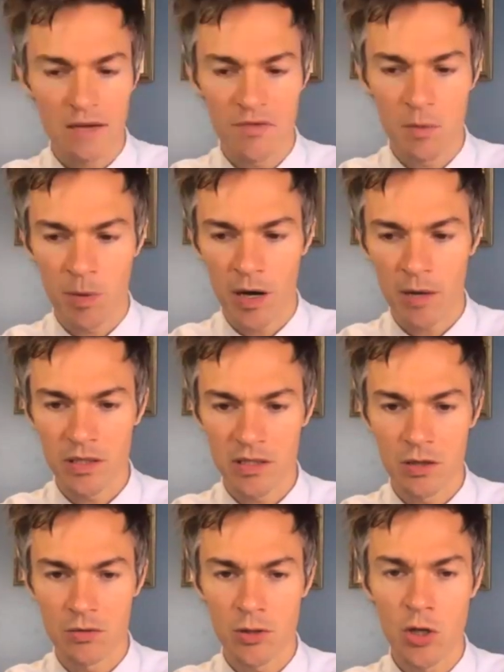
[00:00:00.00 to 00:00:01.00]
the public
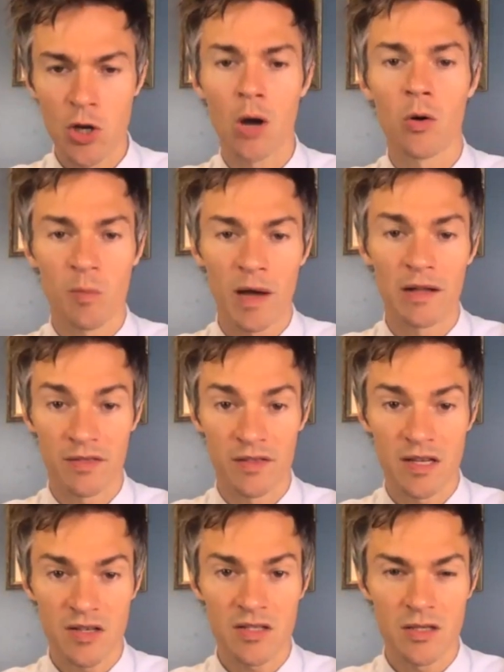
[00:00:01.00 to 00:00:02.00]
don't know about
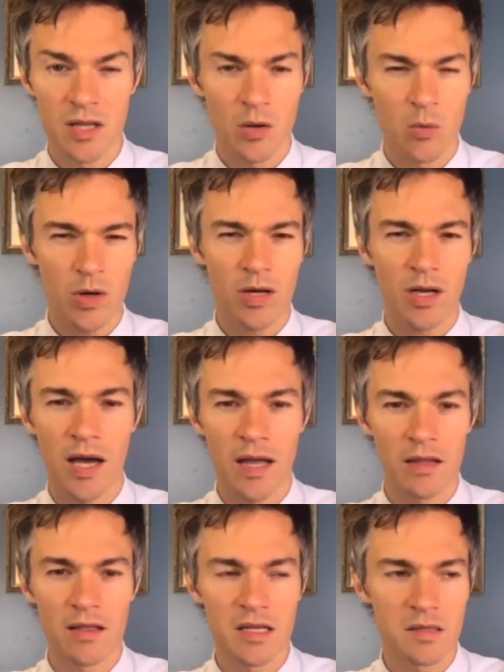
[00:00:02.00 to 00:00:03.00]
this like we're kind
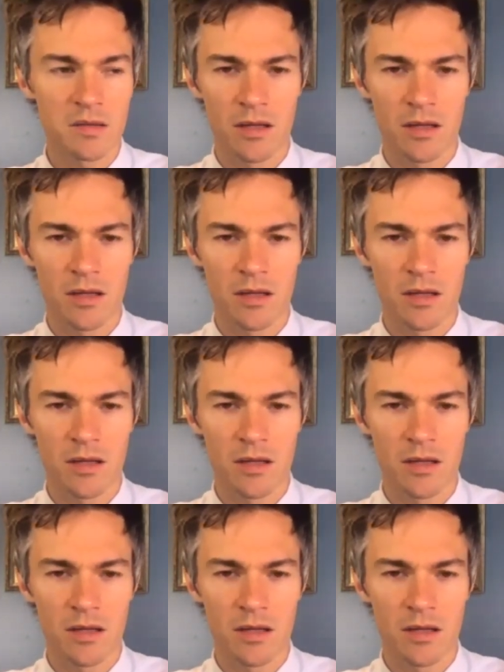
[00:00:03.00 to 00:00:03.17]
of these